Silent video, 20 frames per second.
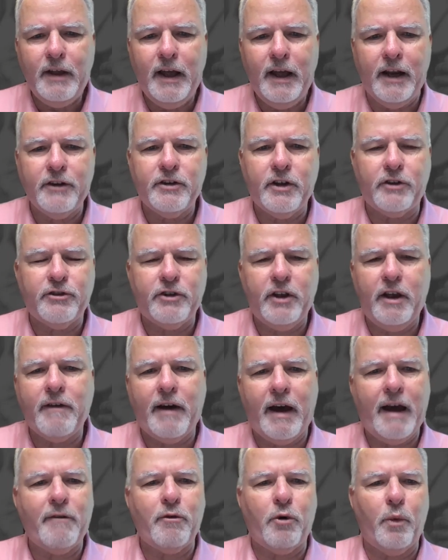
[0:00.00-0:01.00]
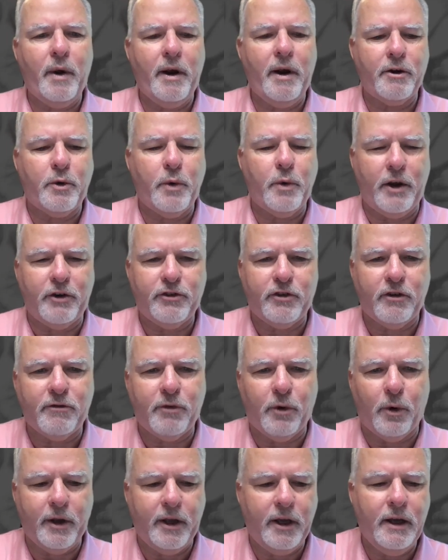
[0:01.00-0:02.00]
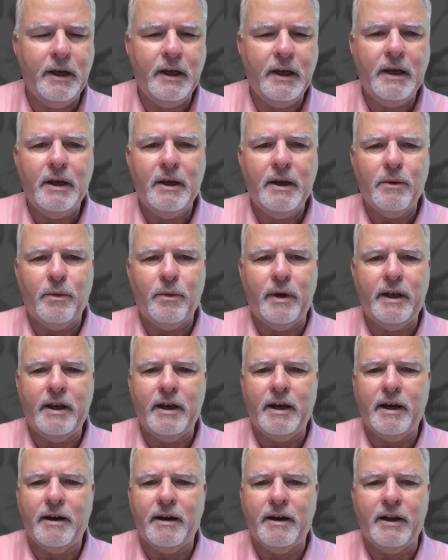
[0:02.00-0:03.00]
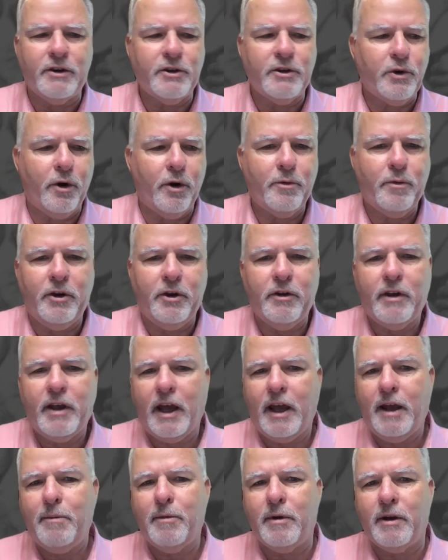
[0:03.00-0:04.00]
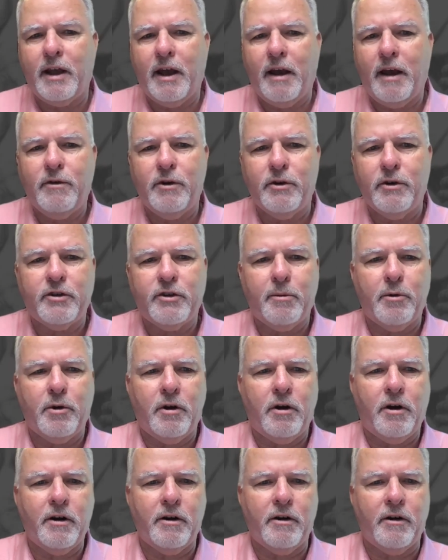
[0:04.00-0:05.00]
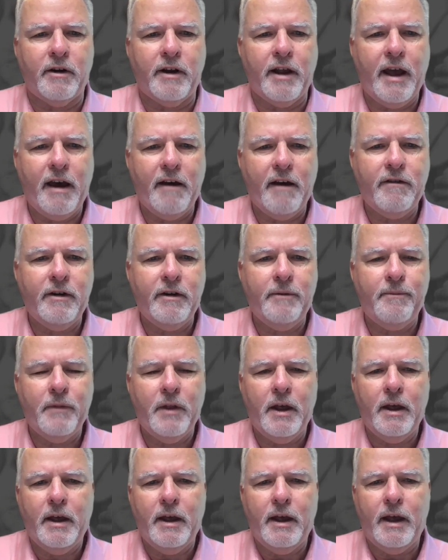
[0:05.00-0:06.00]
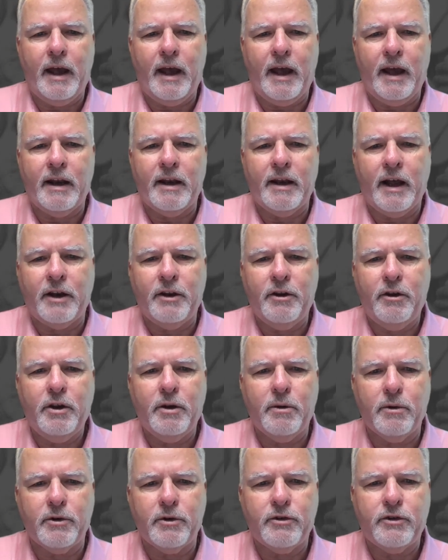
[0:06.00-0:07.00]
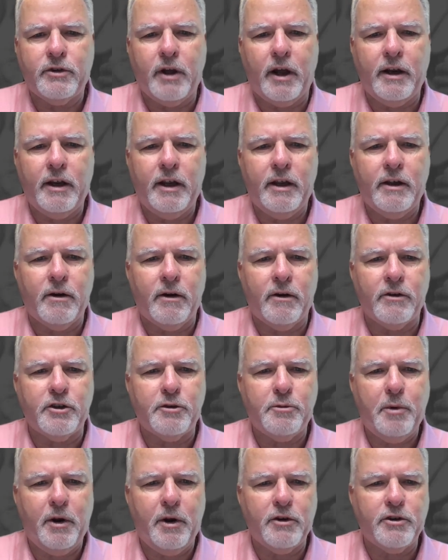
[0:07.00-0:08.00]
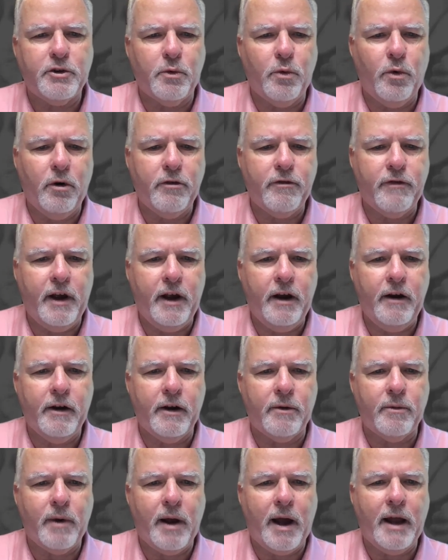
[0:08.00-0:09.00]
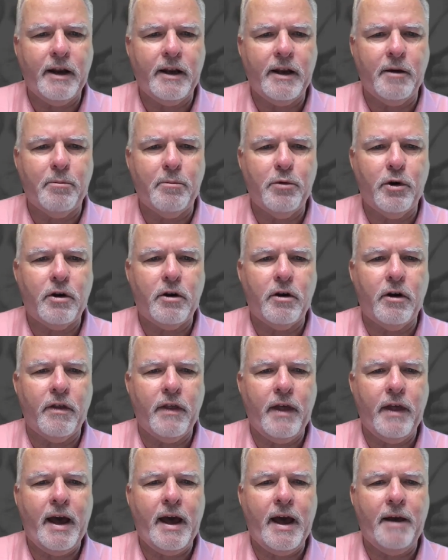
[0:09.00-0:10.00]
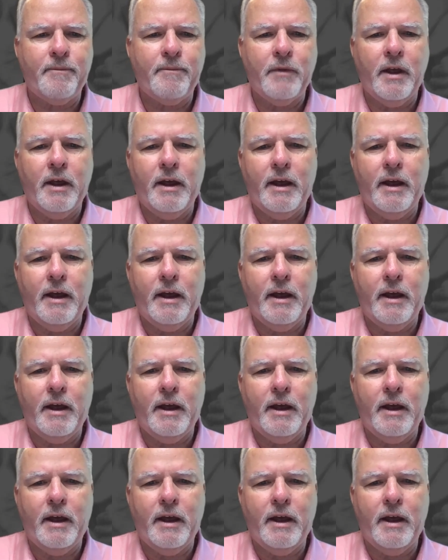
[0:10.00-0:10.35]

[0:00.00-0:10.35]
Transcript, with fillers: And he said, Steve, I have a weird question for you. We uh, enjoyed when you came and gave your seminar on heaven. And I knew you were studying on spiritual warfare and writing a book on that.